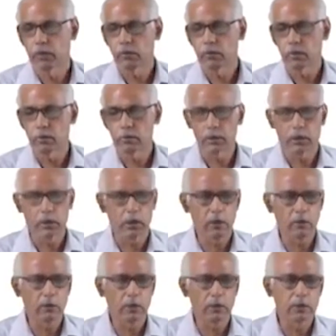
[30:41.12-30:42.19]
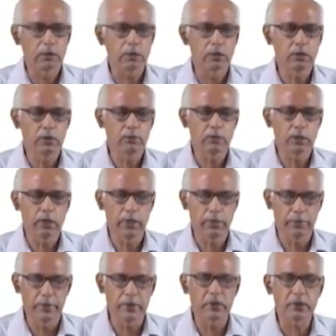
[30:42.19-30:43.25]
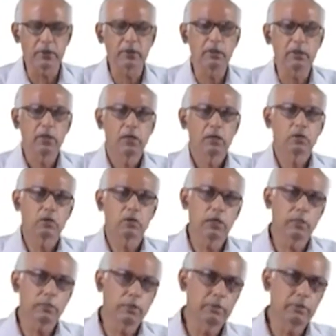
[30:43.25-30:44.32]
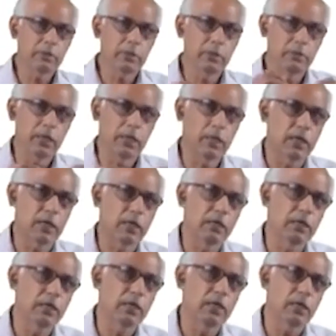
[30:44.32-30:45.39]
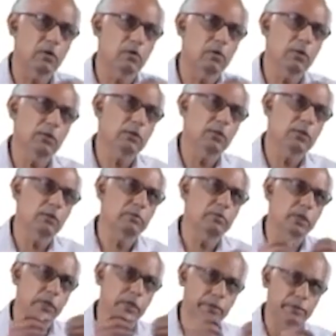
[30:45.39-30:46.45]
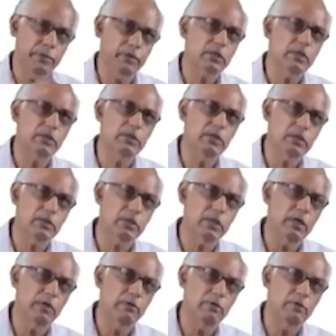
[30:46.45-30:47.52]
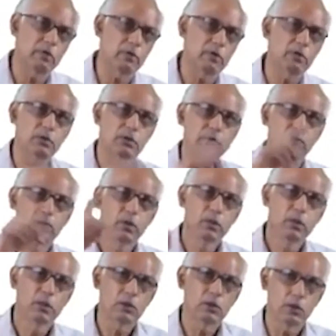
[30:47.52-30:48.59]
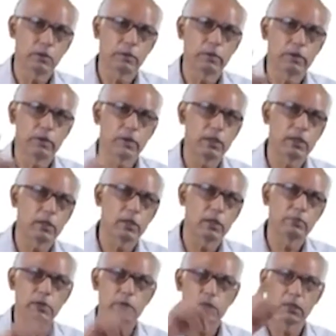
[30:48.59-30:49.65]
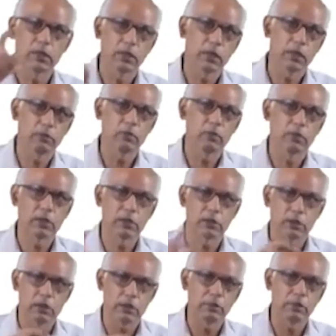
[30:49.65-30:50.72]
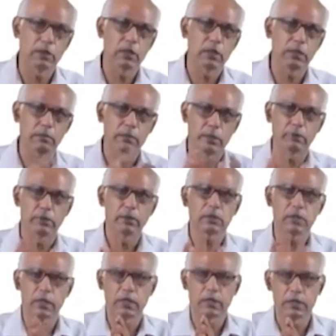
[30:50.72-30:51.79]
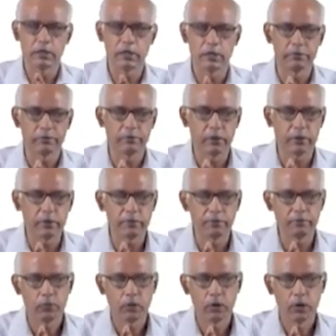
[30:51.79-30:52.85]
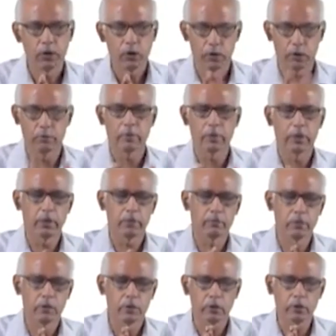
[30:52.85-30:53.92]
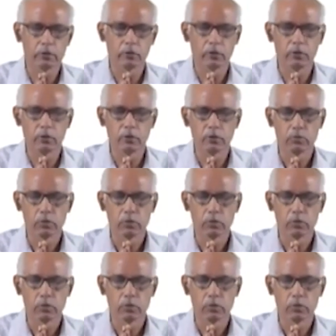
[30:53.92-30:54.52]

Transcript: from the calculation of the capacitance. So there may be some error in the calculation of the capacitance itself, because geometry of the high voltage terminal may be slightly different, or may you have to,